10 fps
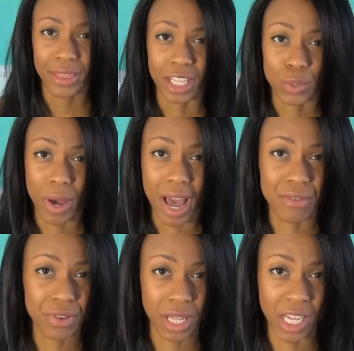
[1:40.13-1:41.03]
That's why
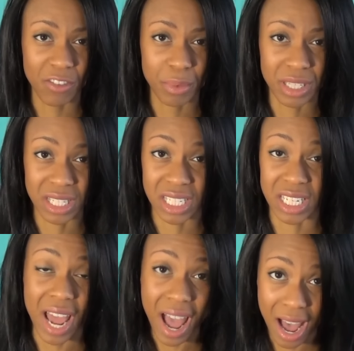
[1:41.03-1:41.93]
I feel like I've been
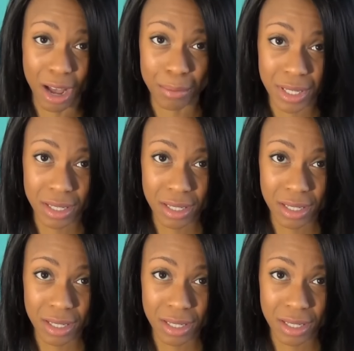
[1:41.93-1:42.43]
stabbed.